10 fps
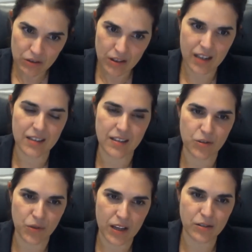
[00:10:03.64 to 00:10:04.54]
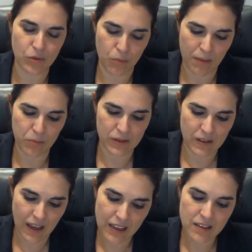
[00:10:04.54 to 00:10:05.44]
that is addressed to member
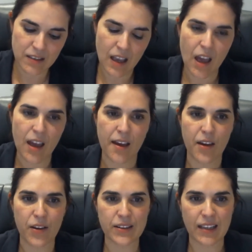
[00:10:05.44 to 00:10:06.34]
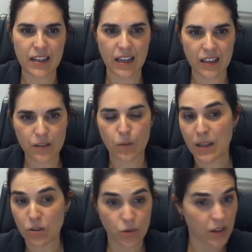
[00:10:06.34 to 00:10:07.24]
states that is
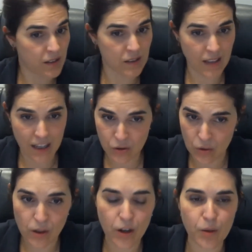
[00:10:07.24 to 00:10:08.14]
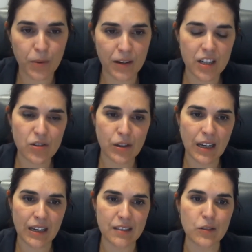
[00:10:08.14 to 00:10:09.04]
about transnational cooperation
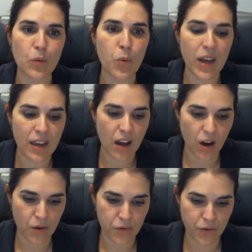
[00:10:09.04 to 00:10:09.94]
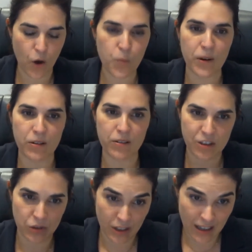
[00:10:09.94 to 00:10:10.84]
and is a way of
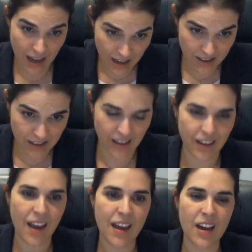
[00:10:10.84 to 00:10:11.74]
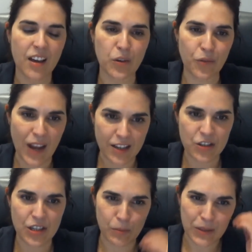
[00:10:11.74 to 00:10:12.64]
operationalizing the
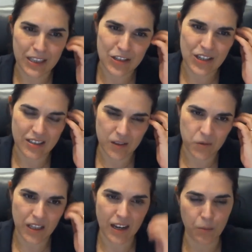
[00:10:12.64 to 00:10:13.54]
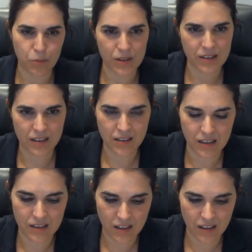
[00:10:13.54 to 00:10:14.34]
flagship initiatives that I presented